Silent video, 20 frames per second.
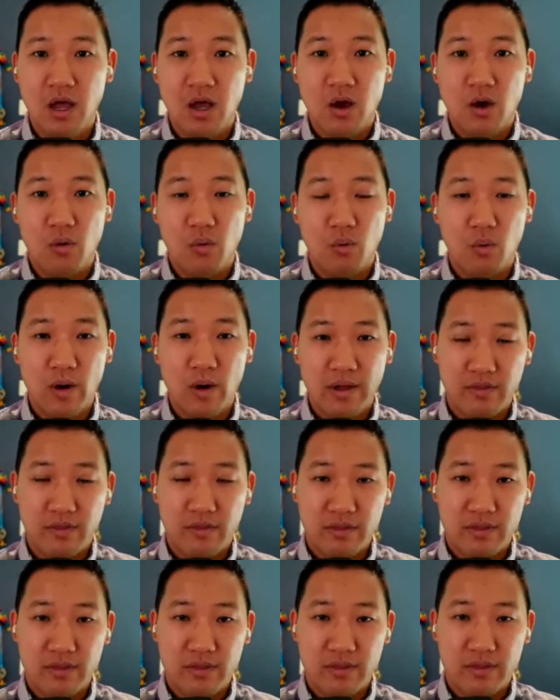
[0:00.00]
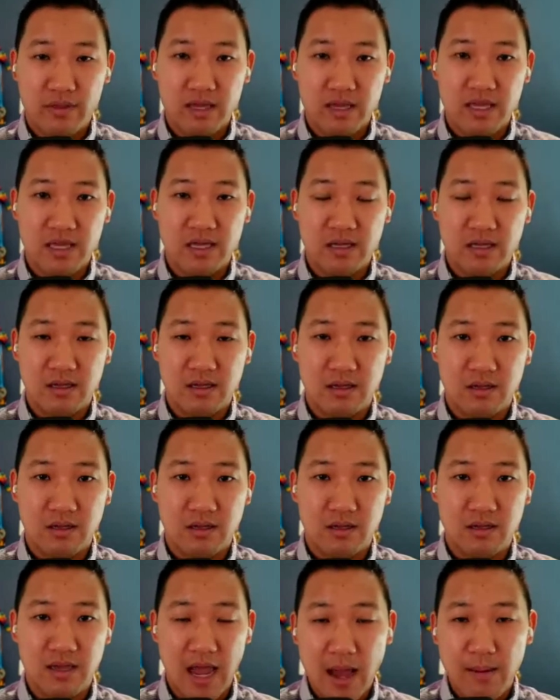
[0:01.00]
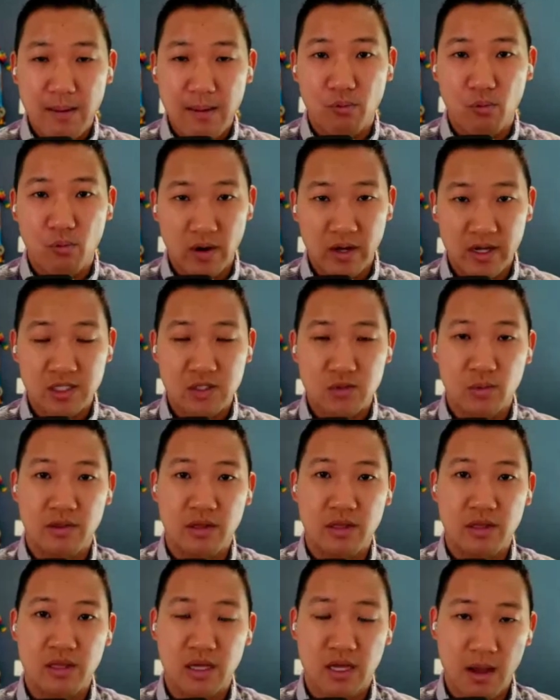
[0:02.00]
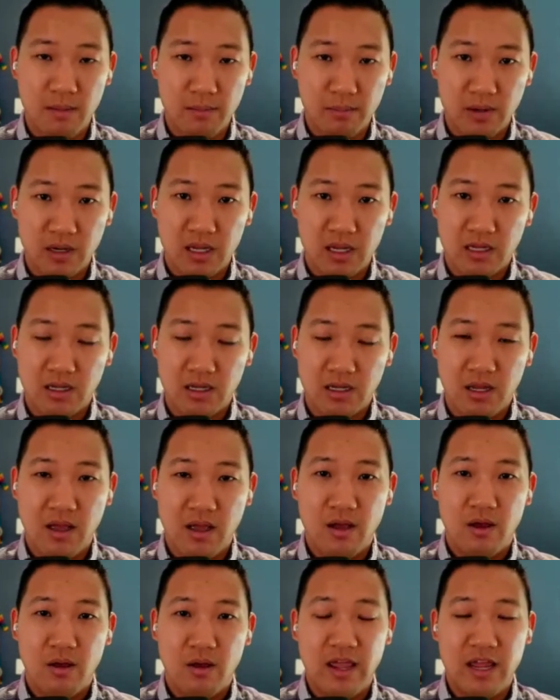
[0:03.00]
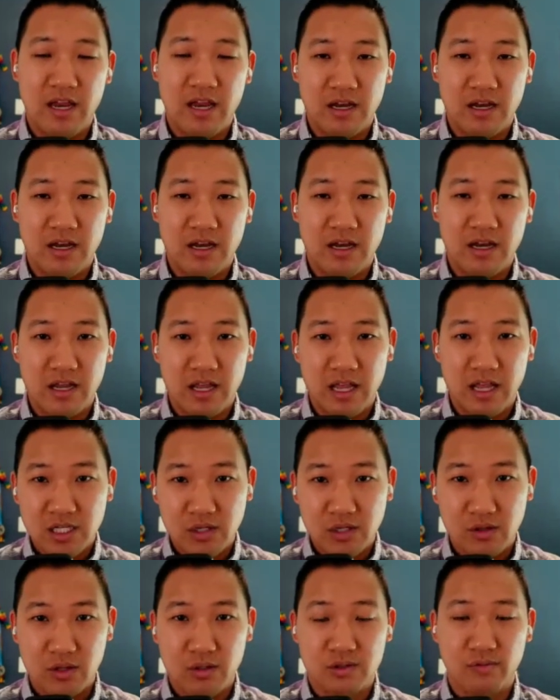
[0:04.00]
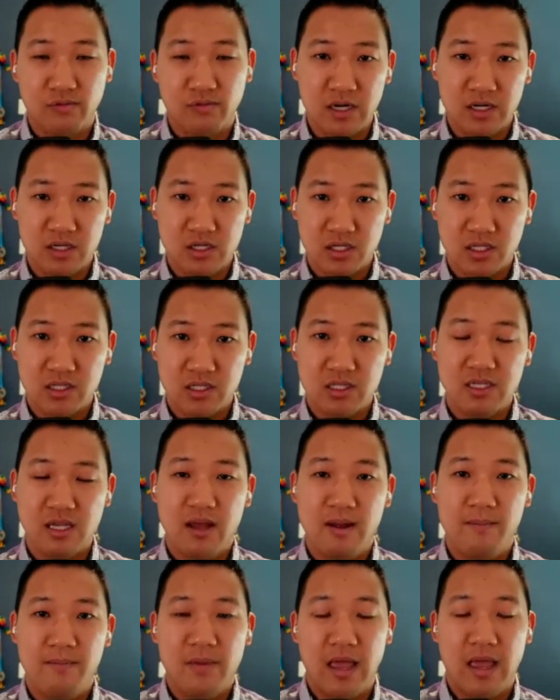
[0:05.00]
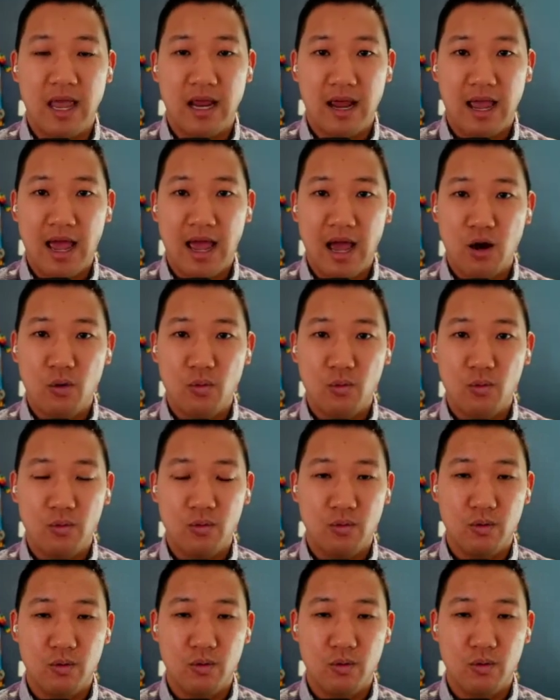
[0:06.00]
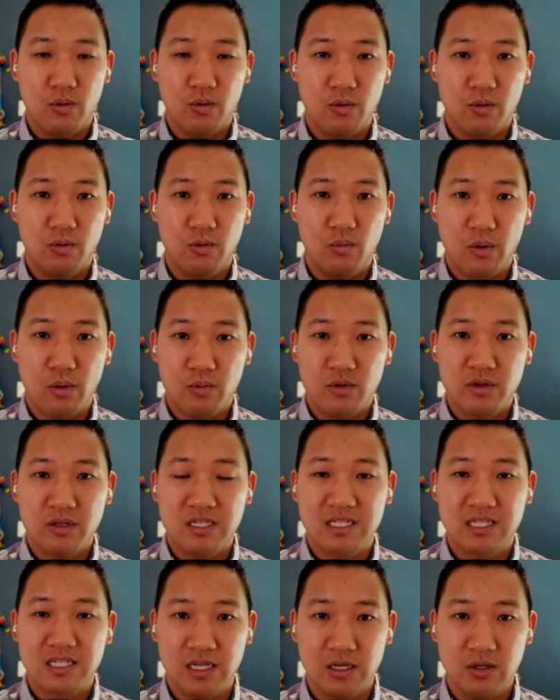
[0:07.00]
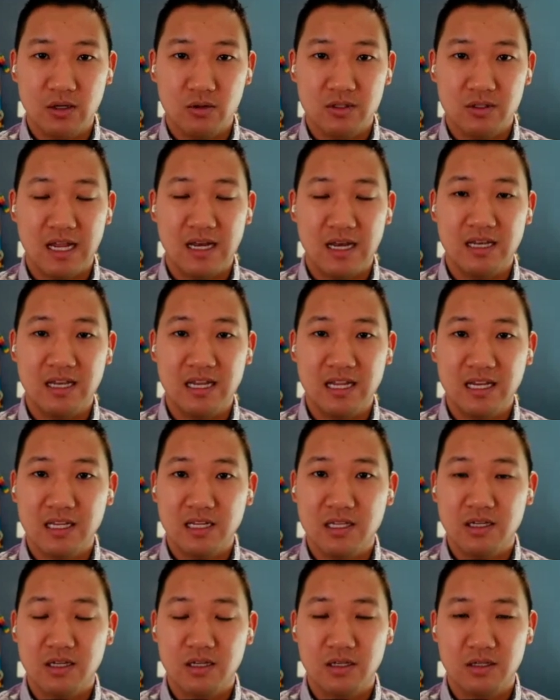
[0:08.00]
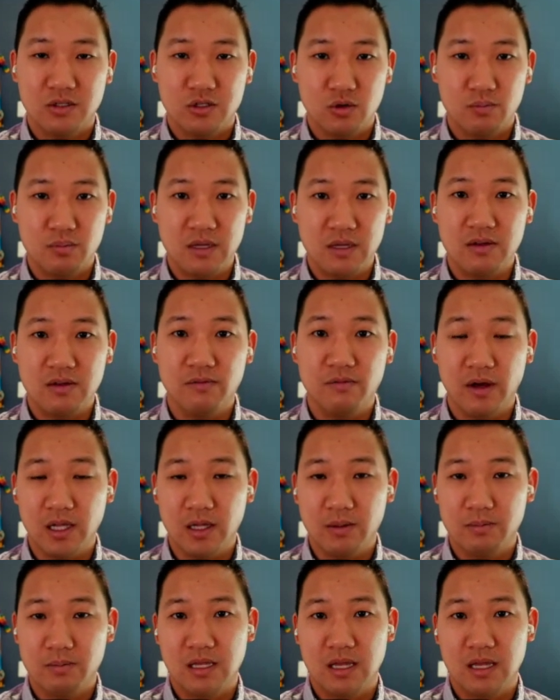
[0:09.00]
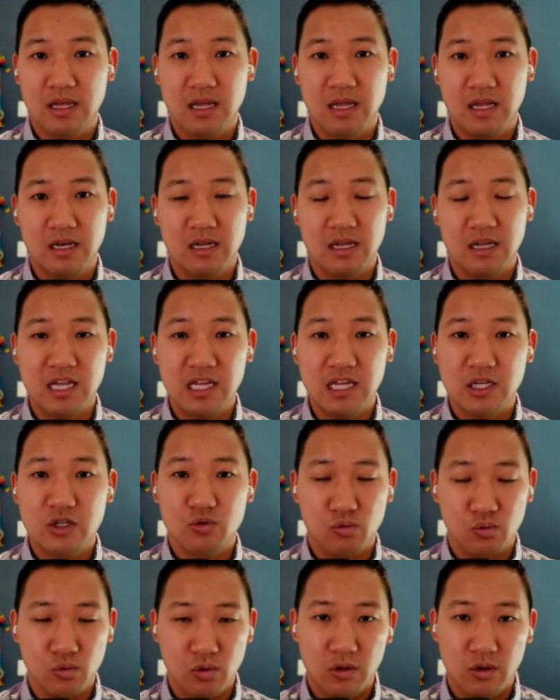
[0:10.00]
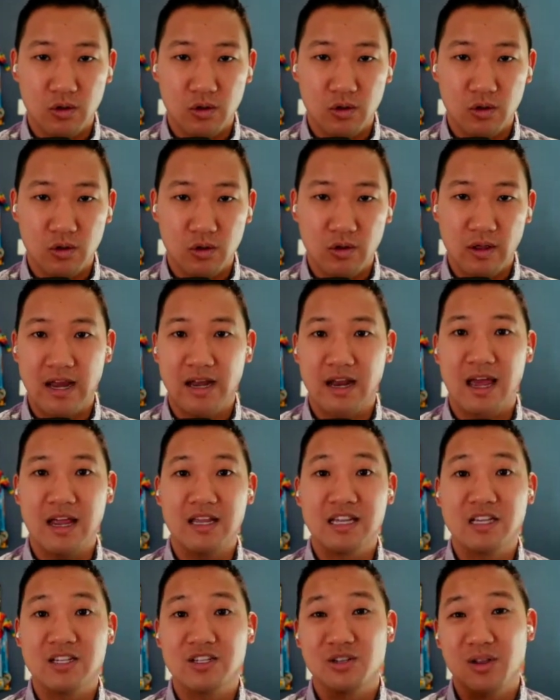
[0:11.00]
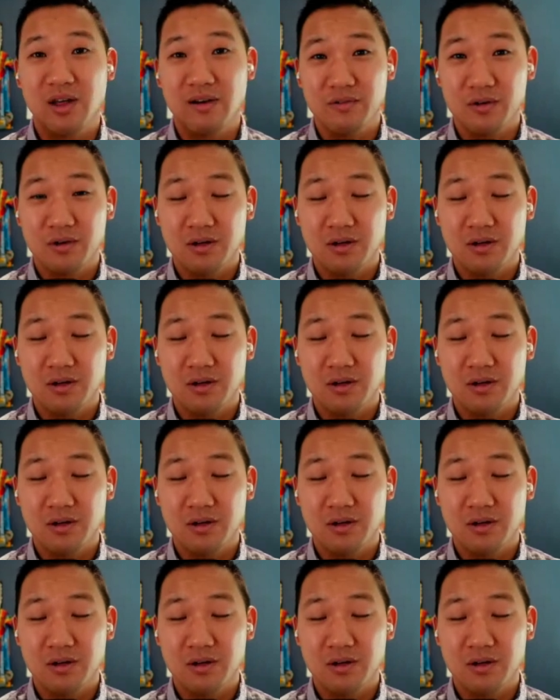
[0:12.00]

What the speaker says: what the gap was within the company in each of those functions and how what were the skills that needed to be developed in each role and at each level.